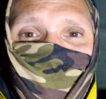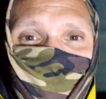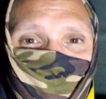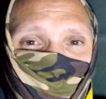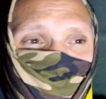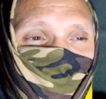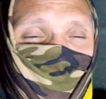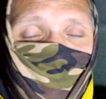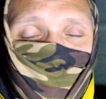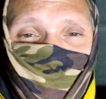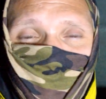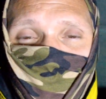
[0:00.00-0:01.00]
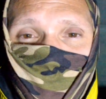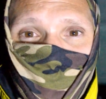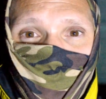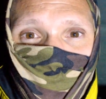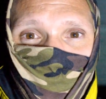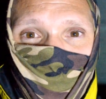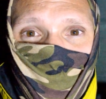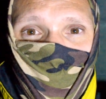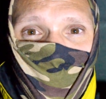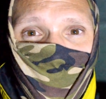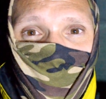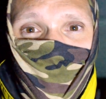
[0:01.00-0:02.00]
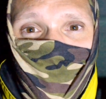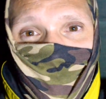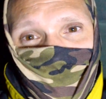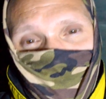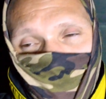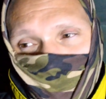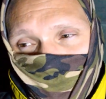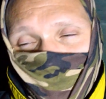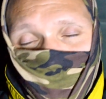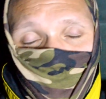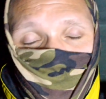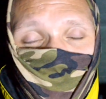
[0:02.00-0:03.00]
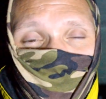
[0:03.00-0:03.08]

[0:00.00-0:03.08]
It's been a nice evening so far. I'm going to turn around